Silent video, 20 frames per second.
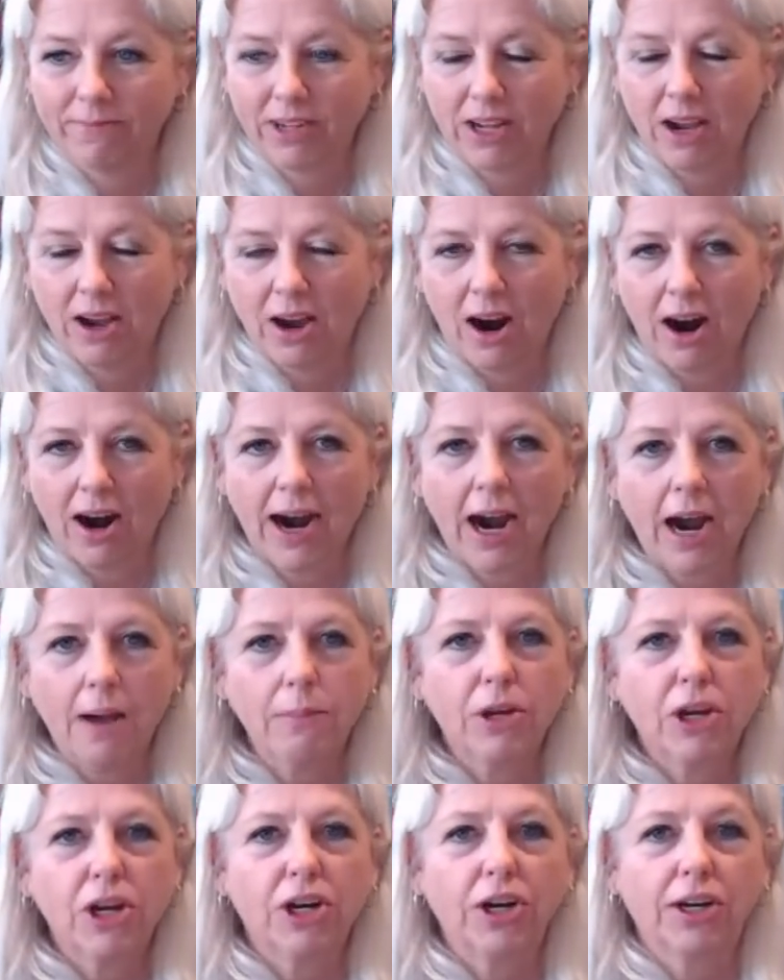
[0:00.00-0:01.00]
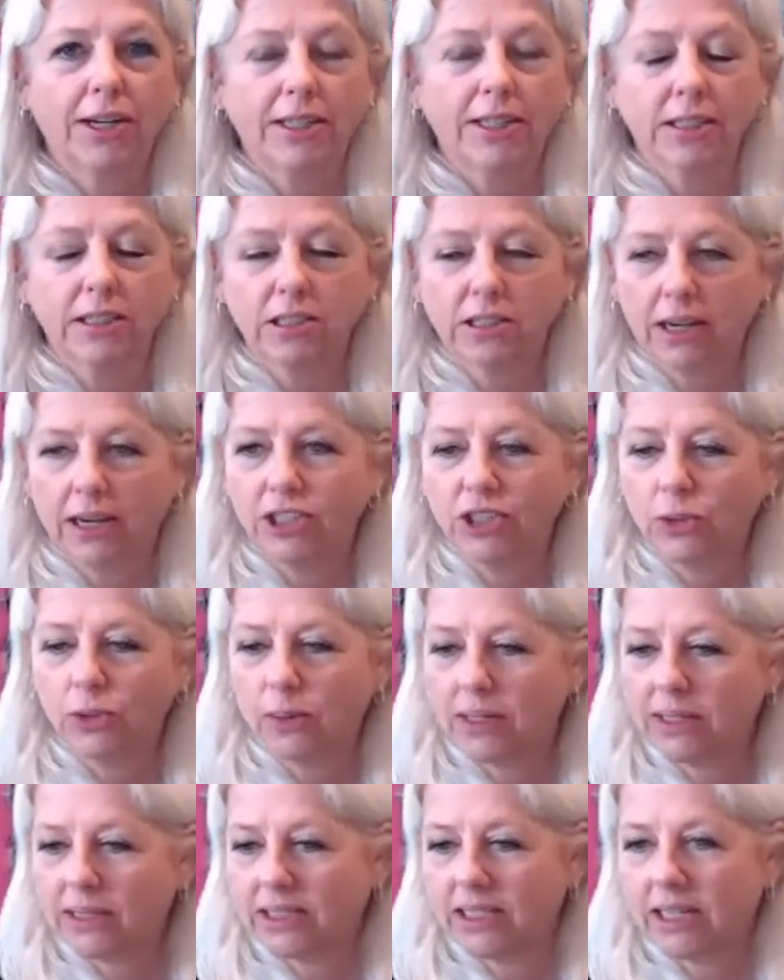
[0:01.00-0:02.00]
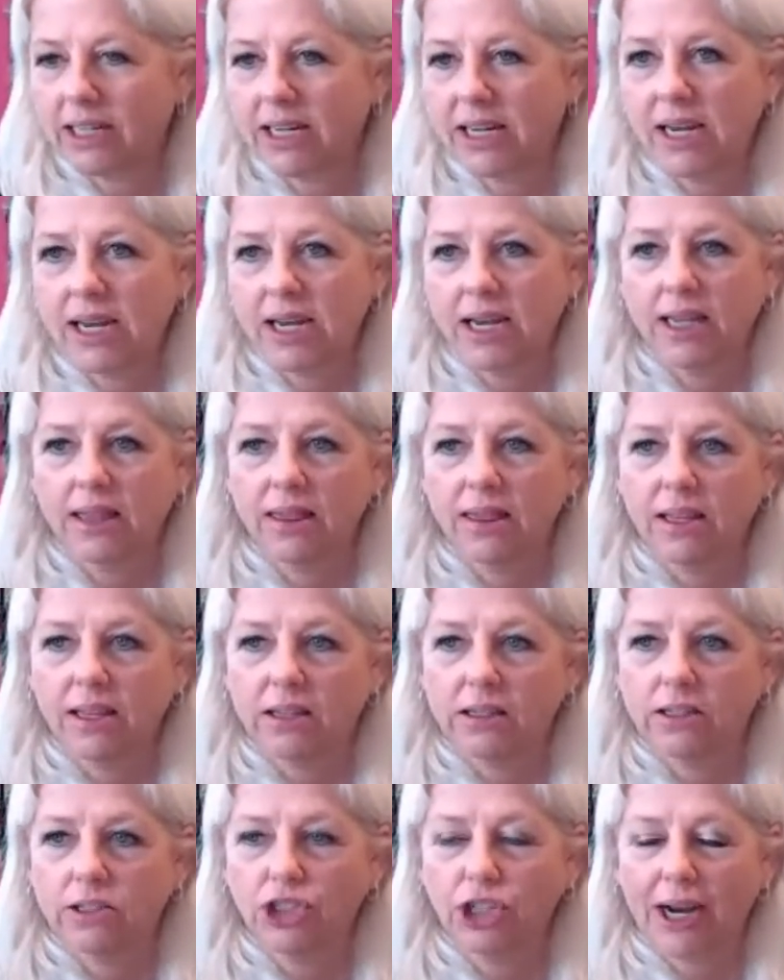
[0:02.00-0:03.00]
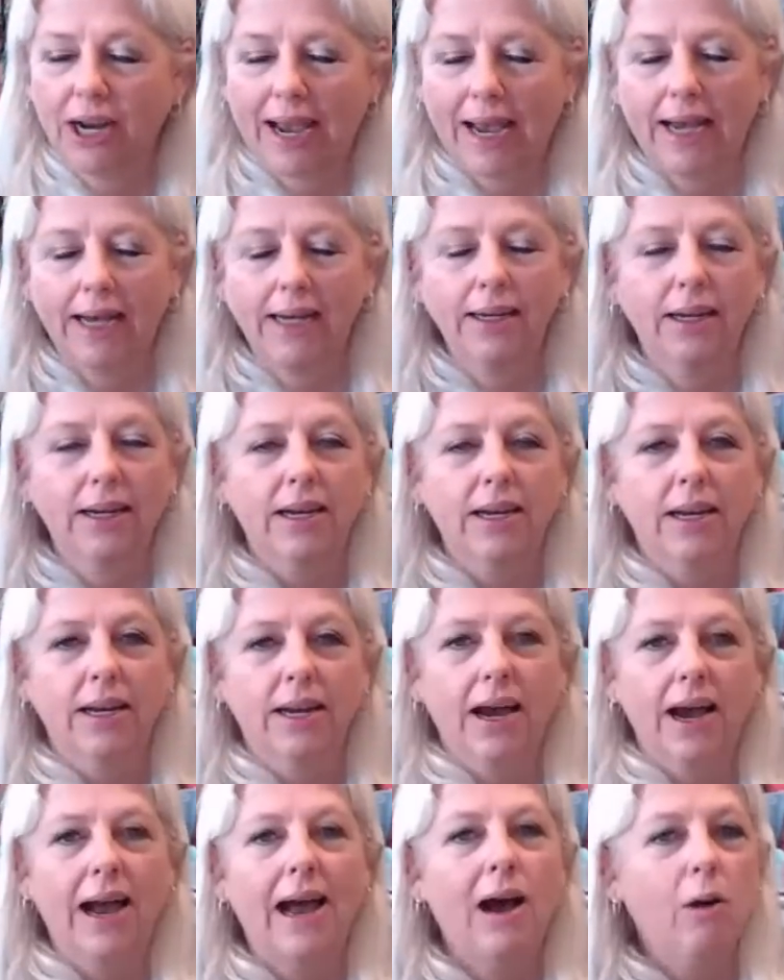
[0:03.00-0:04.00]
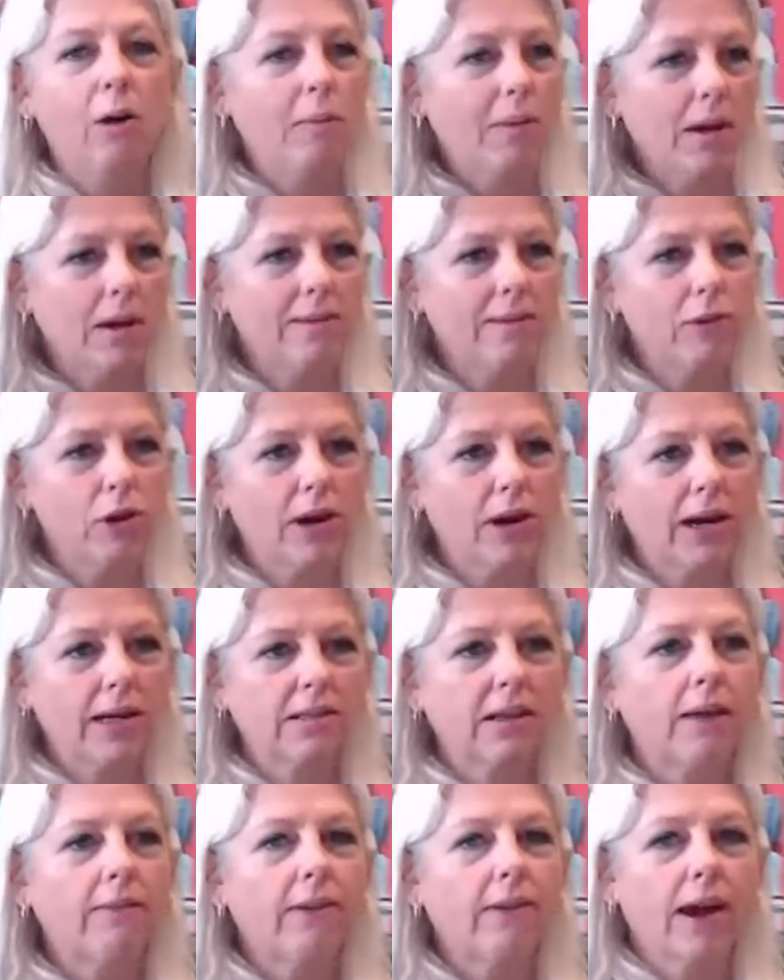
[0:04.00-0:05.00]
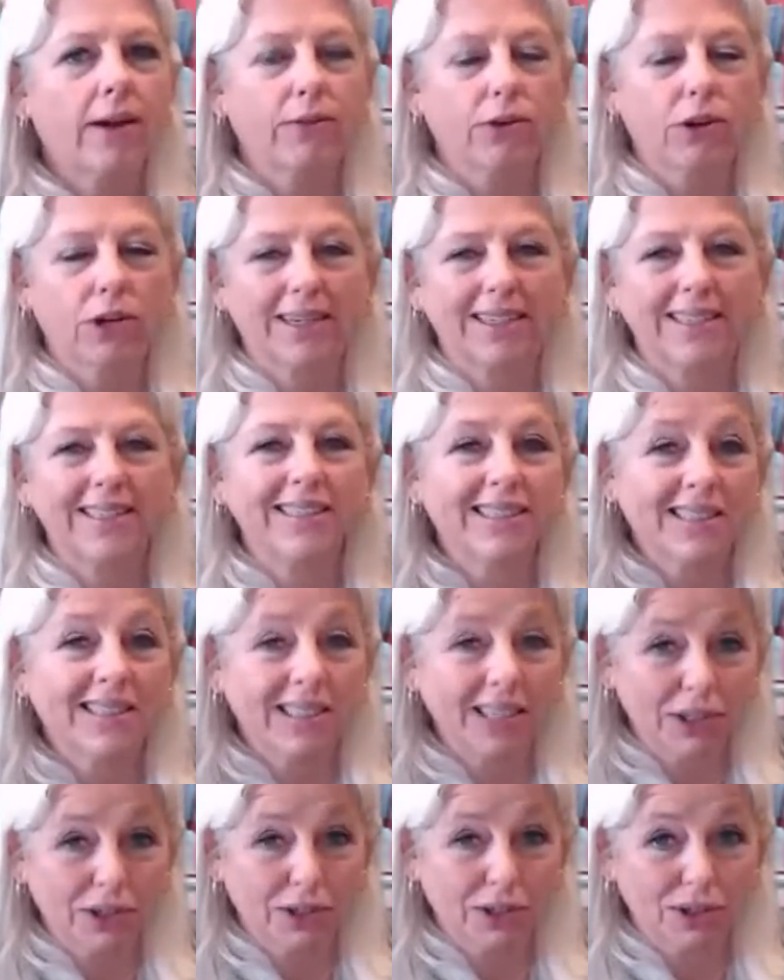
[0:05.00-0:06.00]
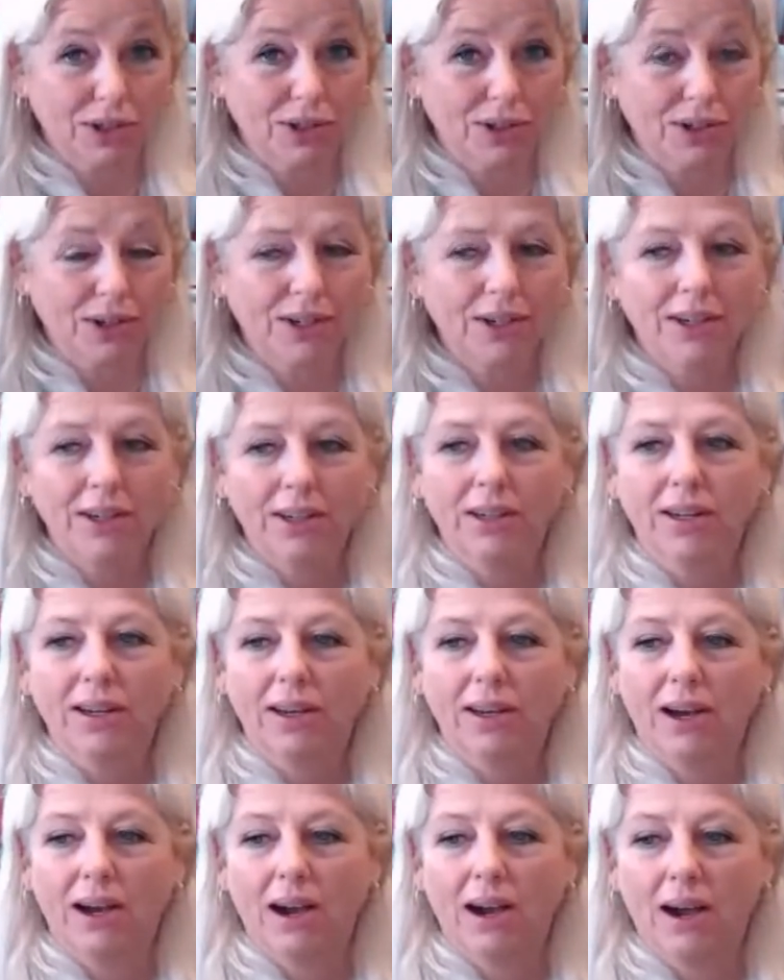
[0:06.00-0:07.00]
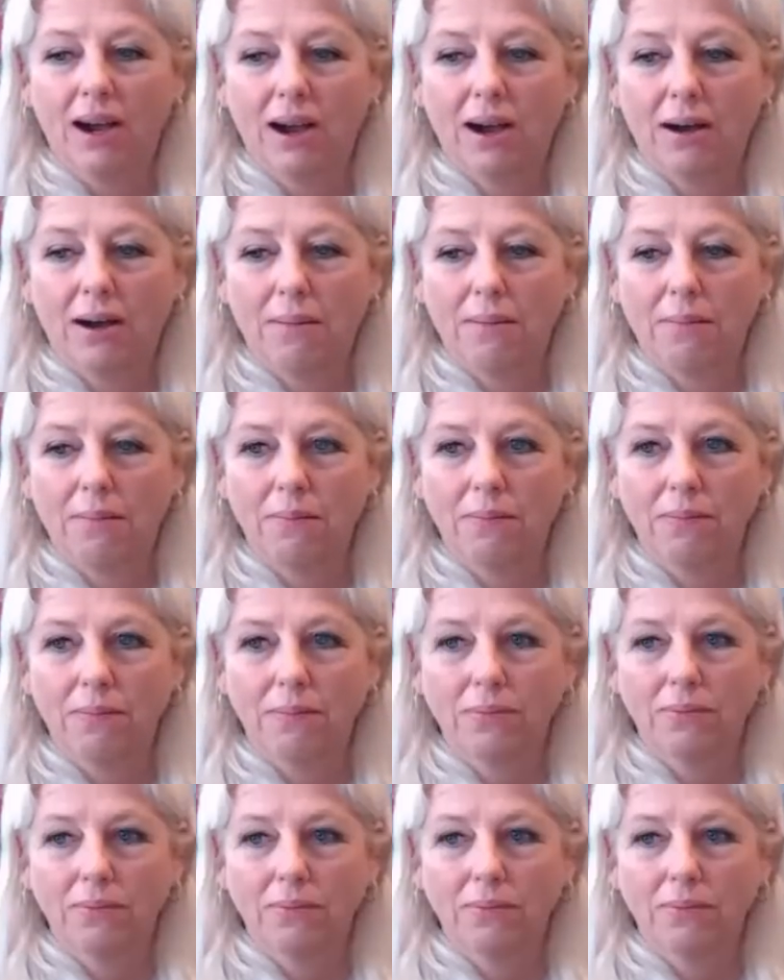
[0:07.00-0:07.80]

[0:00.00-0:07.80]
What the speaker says: All right, I'm curious. I just want to see in the chat how many of you guys have ever considered um,